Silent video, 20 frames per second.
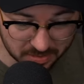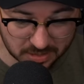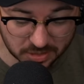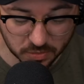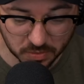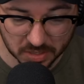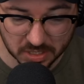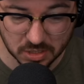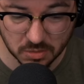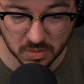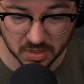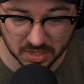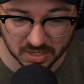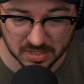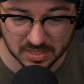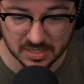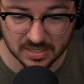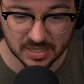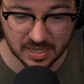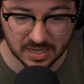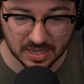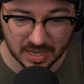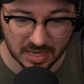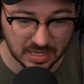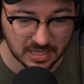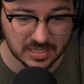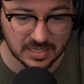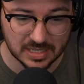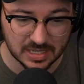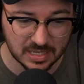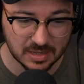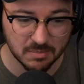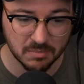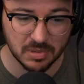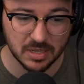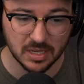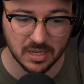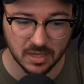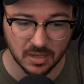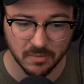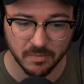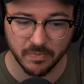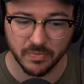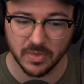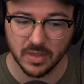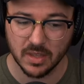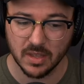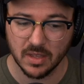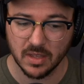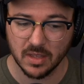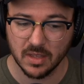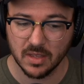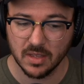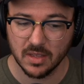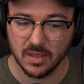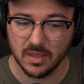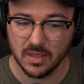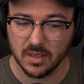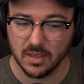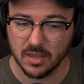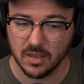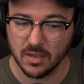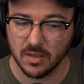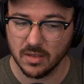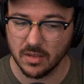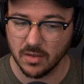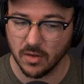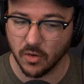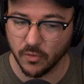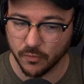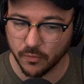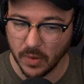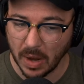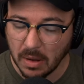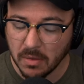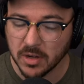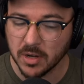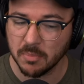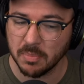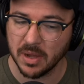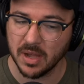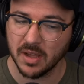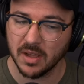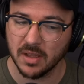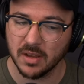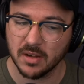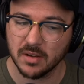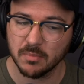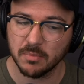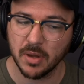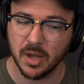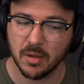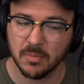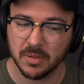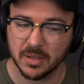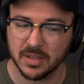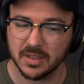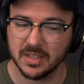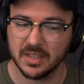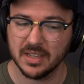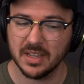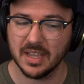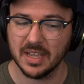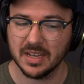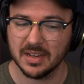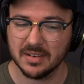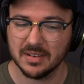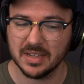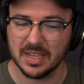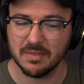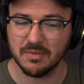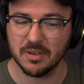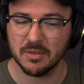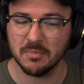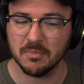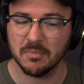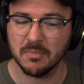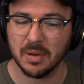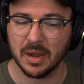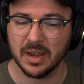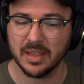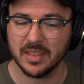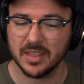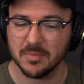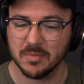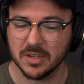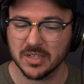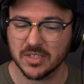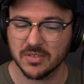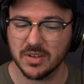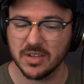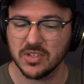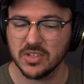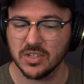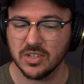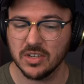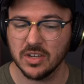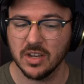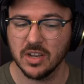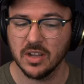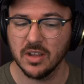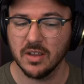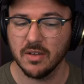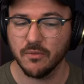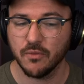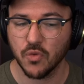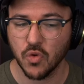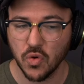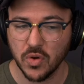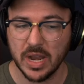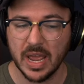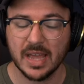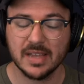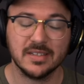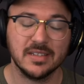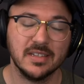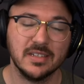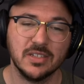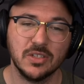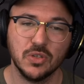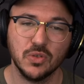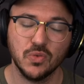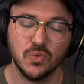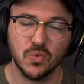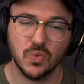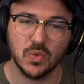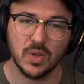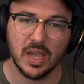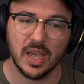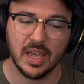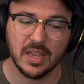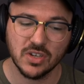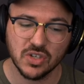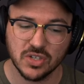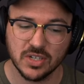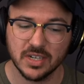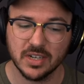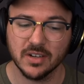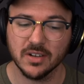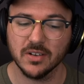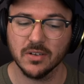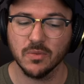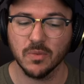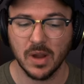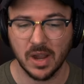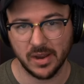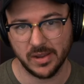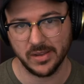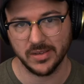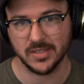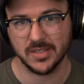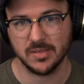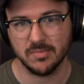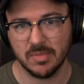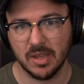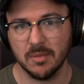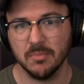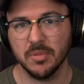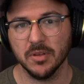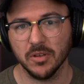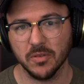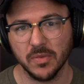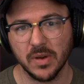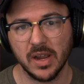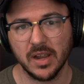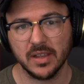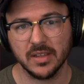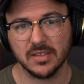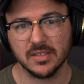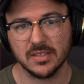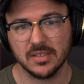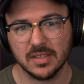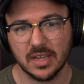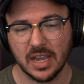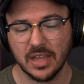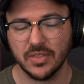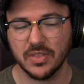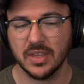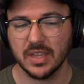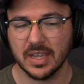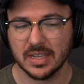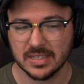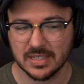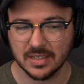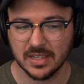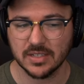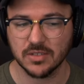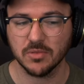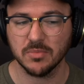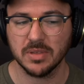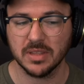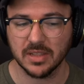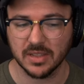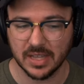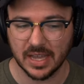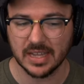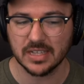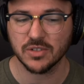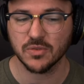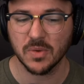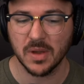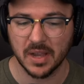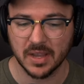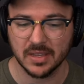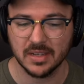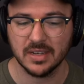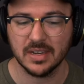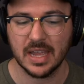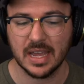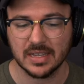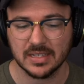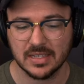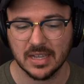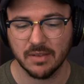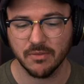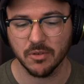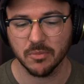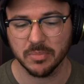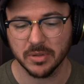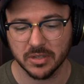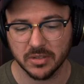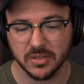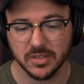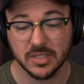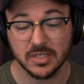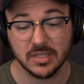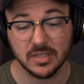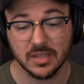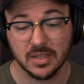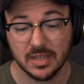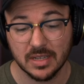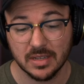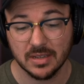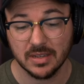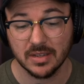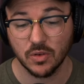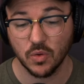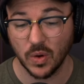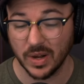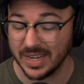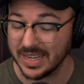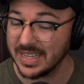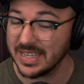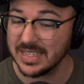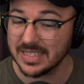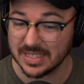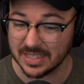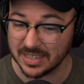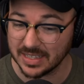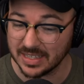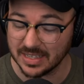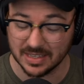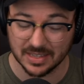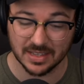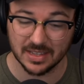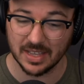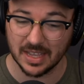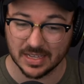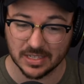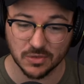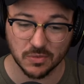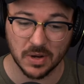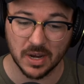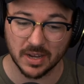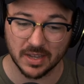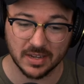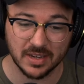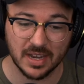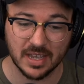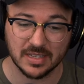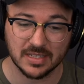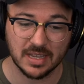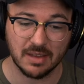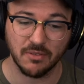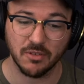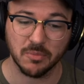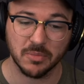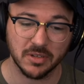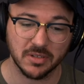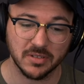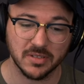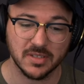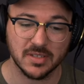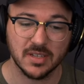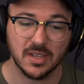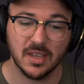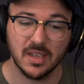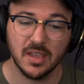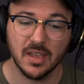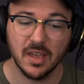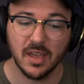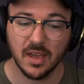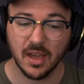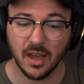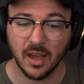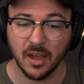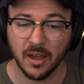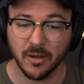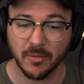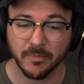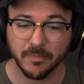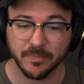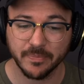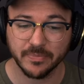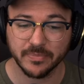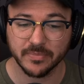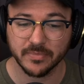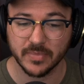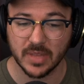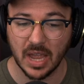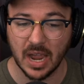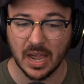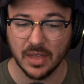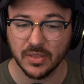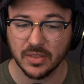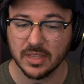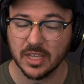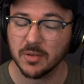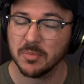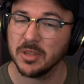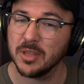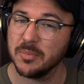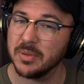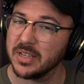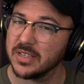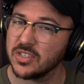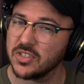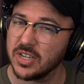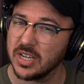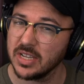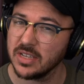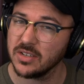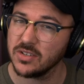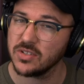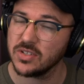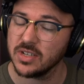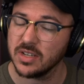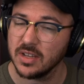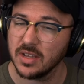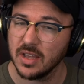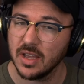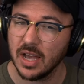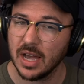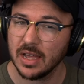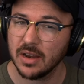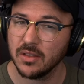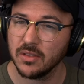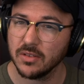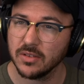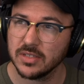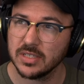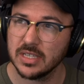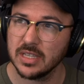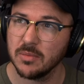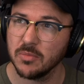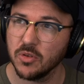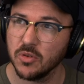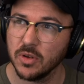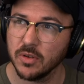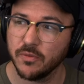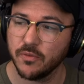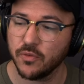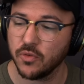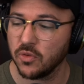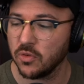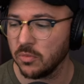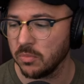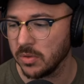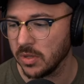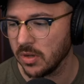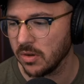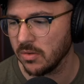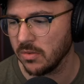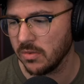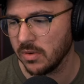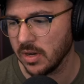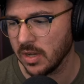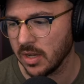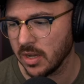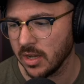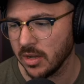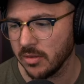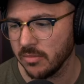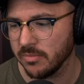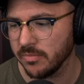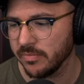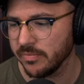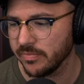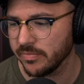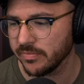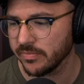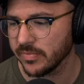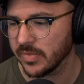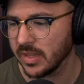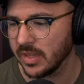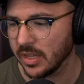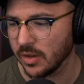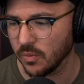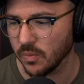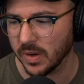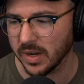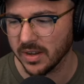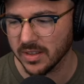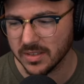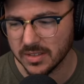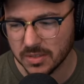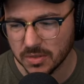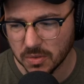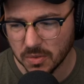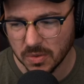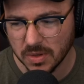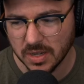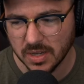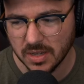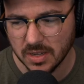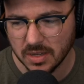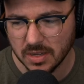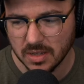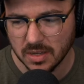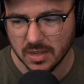in the 2020s, is I can see it being frowned upon publicly and even by the administration for NASA to engineer rockets and build rockets. I think SLS will be the last rocket NASA ever builds, quite easily the last rocket NASA ever builds. I think that'll be the biggest change. I don't see them going full-blown like regulatory,